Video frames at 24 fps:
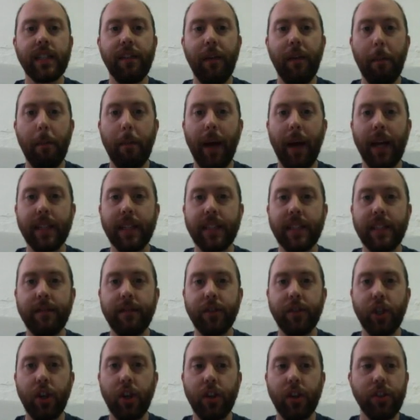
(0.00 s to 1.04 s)
have a positive
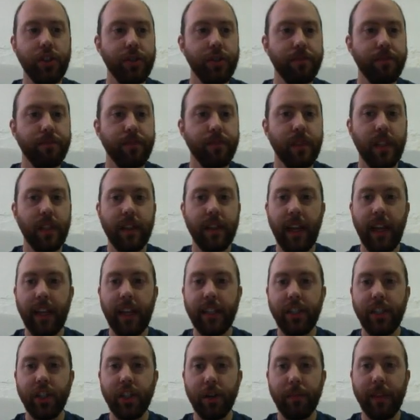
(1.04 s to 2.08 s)
charge. They
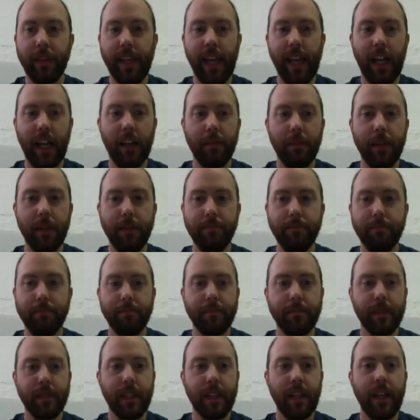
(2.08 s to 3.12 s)
determine the element.
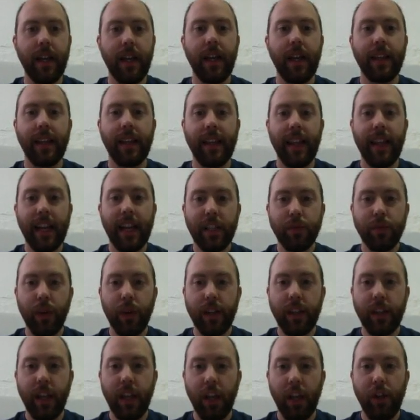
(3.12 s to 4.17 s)
The next
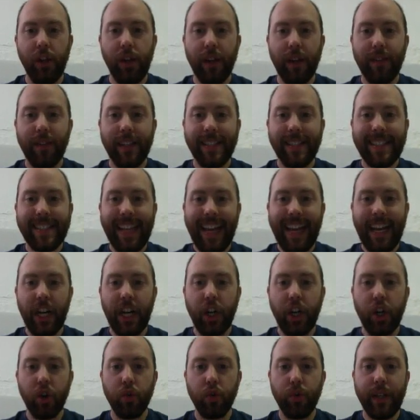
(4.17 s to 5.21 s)
one, you have these
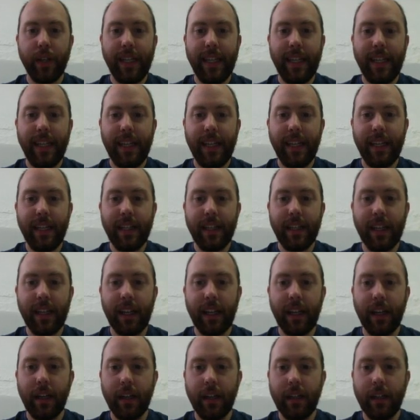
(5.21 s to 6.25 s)
green
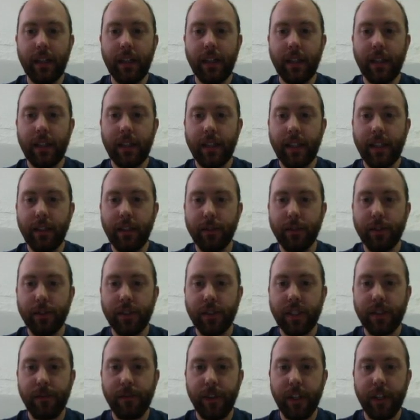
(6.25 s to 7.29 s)
little
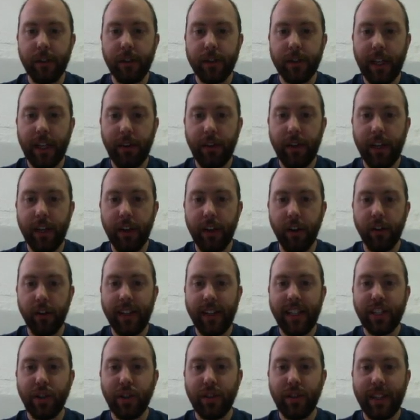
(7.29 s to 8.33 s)
spheres out here.
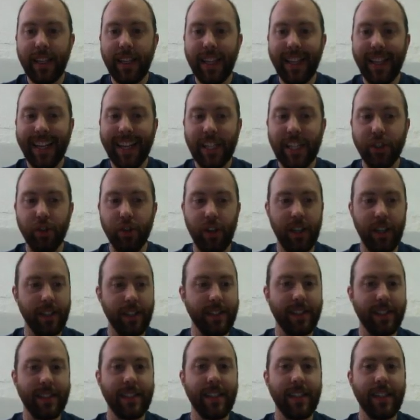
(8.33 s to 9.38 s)
These are the
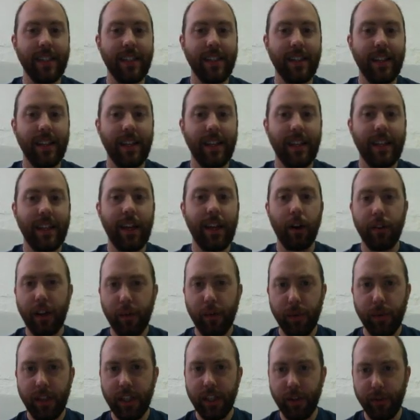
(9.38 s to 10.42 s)
electrons. Now, are they
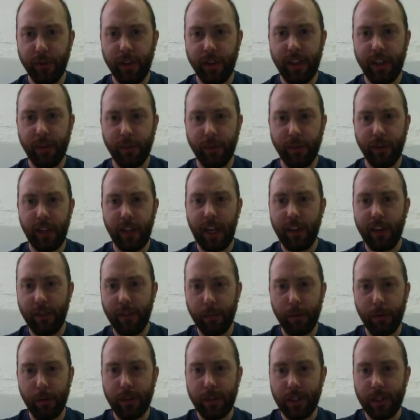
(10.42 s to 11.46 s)
really green in real life? Are
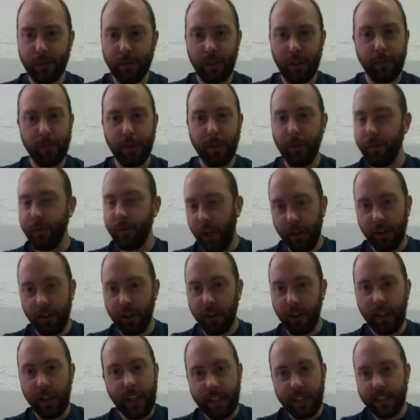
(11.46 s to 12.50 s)
protons really blue? No.
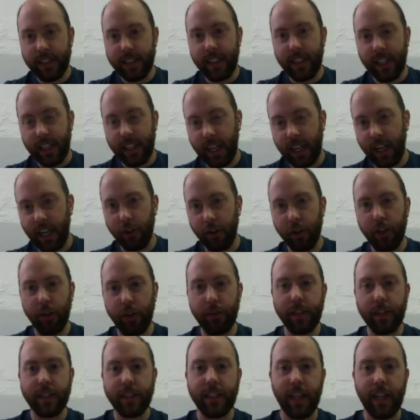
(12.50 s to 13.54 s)
They just did to color
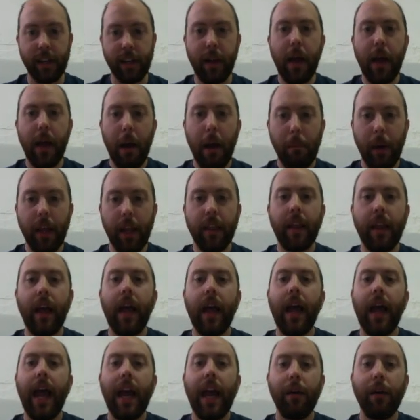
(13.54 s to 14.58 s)
code this thing. But
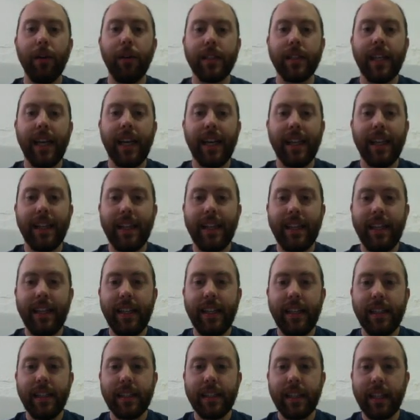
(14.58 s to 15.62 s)
anyways,
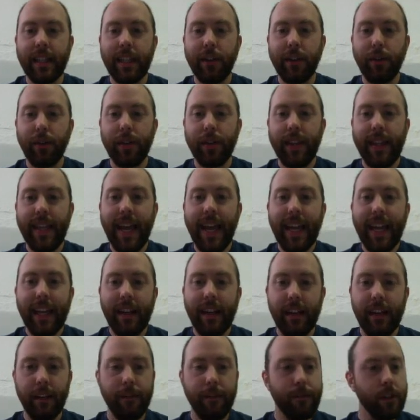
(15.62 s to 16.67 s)
these little
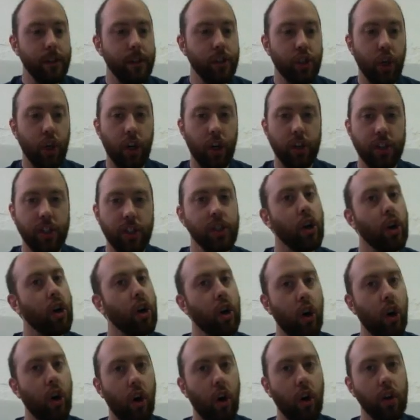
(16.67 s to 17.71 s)
negative charges are
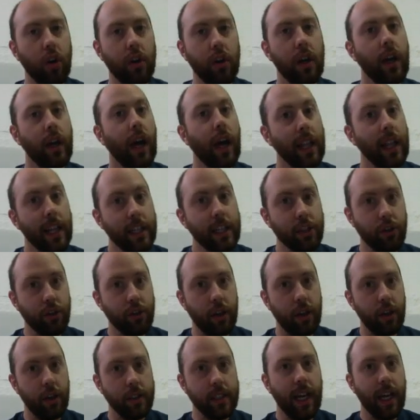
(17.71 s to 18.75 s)
called
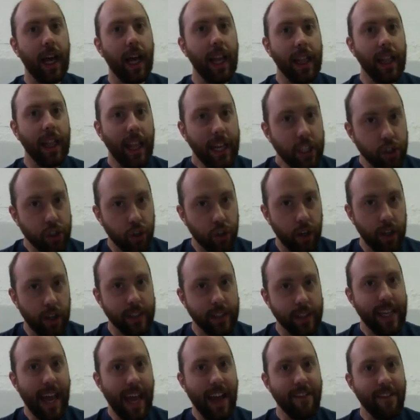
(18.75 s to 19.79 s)
electrons.
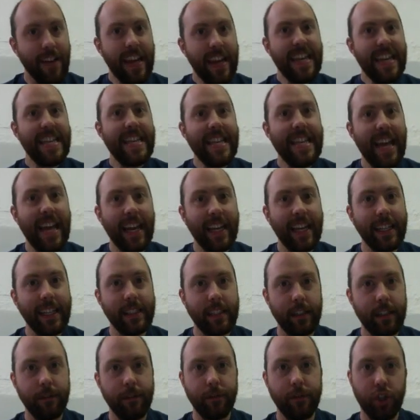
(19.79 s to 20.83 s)
Electrons have a
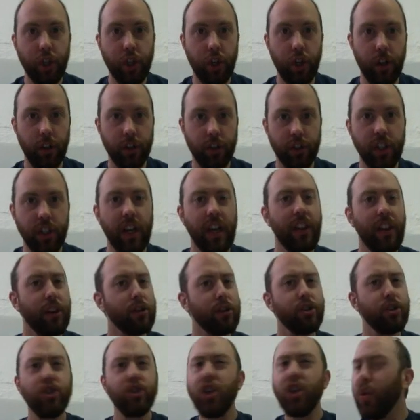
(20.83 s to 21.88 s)
negative charge.
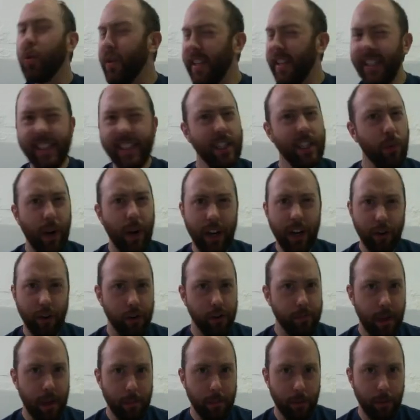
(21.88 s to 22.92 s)
There's no easy way to
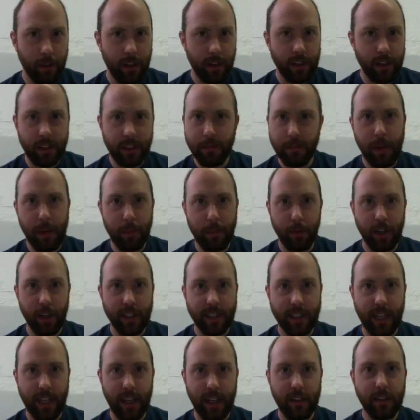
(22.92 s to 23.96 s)
memorize
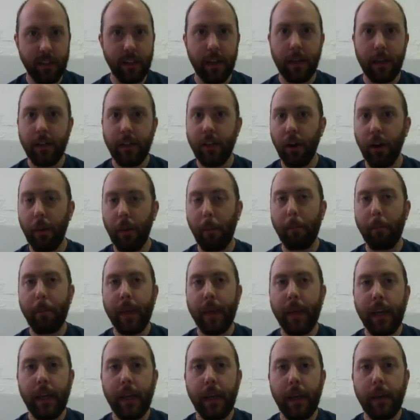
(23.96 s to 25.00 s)
that. You know,
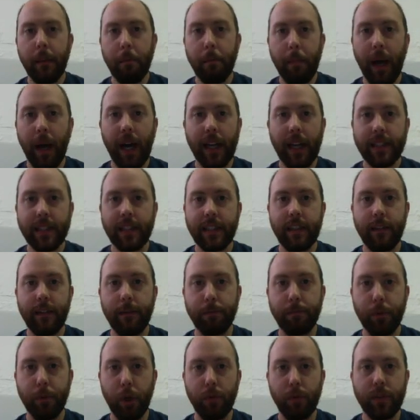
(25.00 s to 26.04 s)
P,
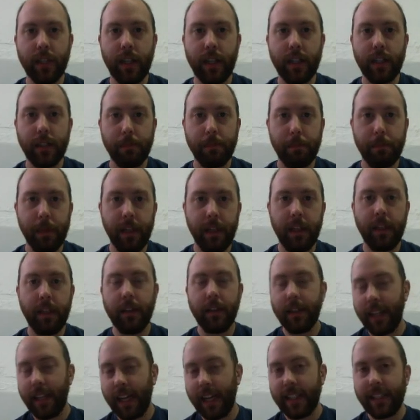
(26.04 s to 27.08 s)
positive, protons,
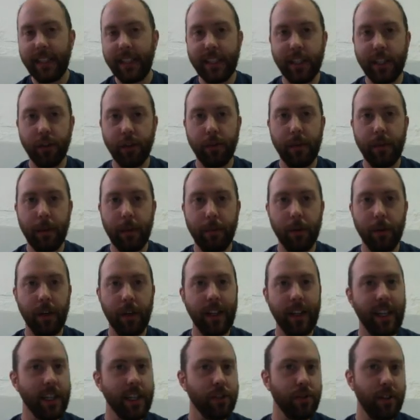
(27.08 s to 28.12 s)
P, that's easy to remember.
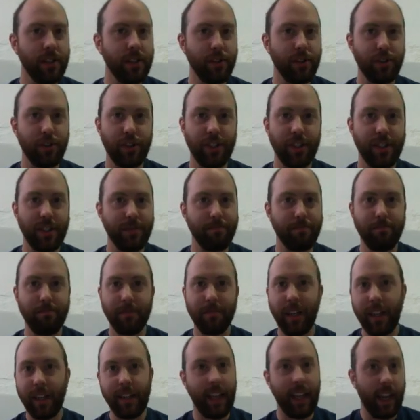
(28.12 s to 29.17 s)
Electrons are just
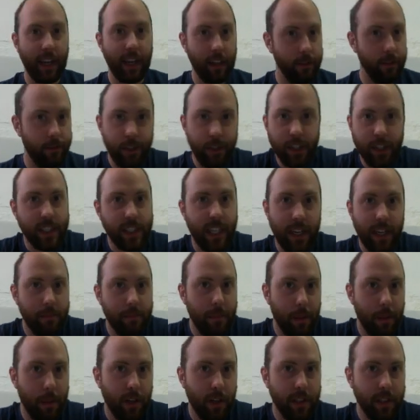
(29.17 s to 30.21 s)
negative. You just got to
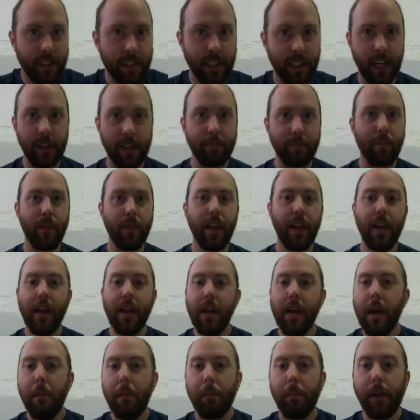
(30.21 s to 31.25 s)
memorize that.
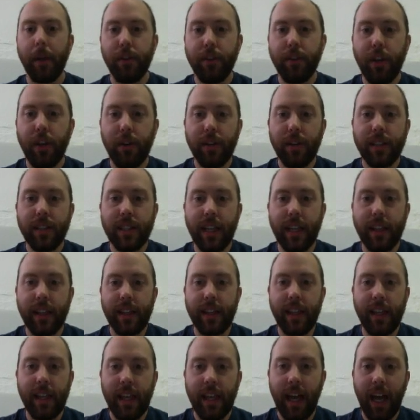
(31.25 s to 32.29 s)
But you'll notice that
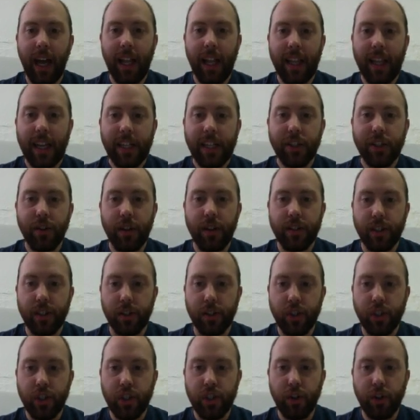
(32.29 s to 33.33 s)
the electrons are
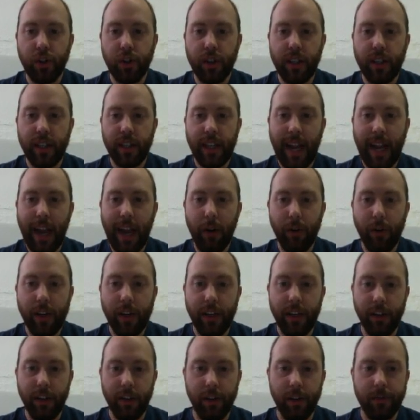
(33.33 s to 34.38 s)
circling out
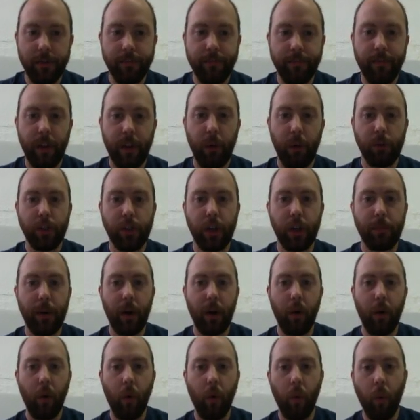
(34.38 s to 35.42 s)
here. And we'll talk
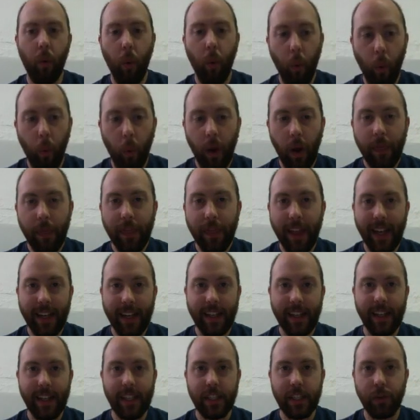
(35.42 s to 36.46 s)
about what that
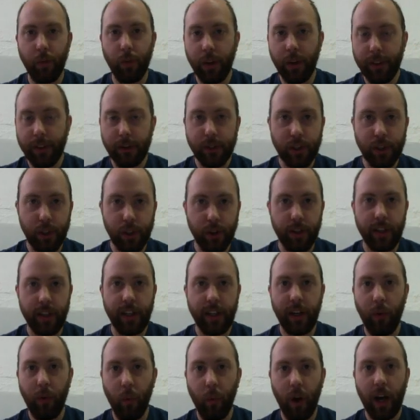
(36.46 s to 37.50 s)
is, what they're
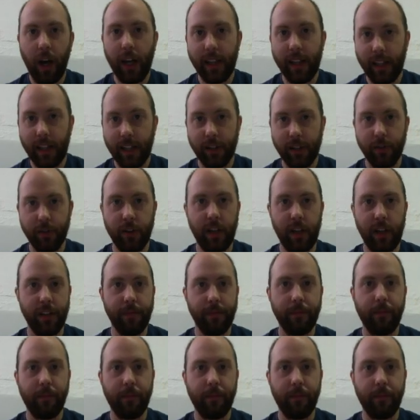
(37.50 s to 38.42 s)
circling, and why later on.